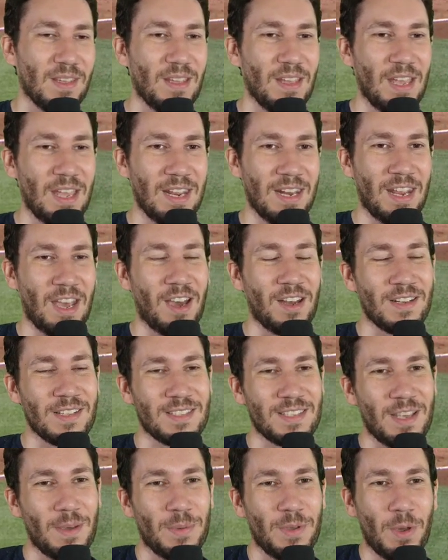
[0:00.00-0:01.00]
And
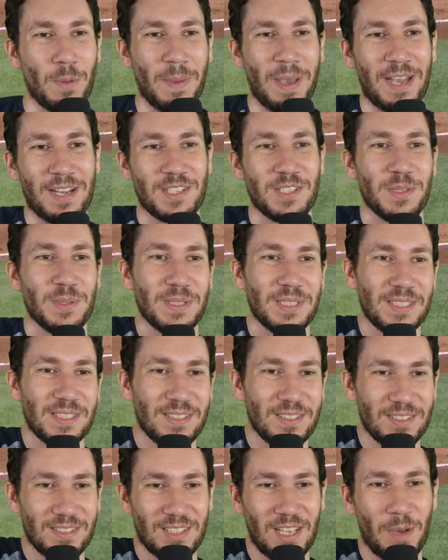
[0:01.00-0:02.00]
honestly, I would go back to it.
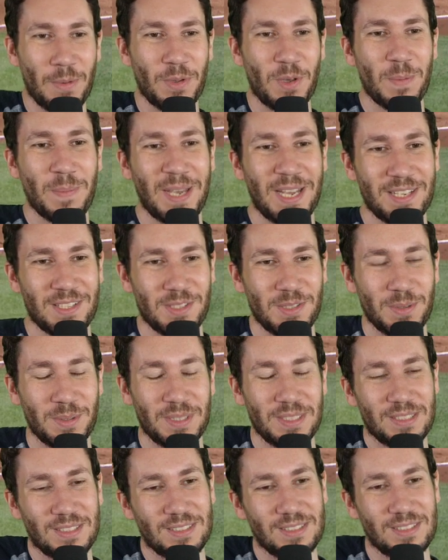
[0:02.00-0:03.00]
I would go back to it.
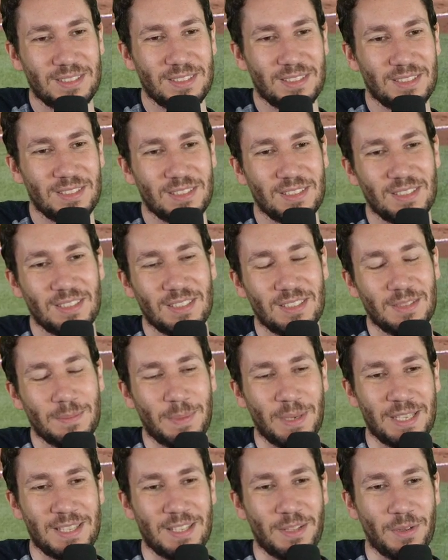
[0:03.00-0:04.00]
But
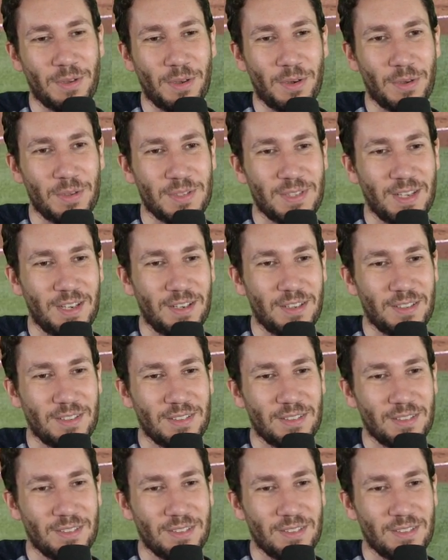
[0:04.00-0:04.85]
I think they're going to go slider.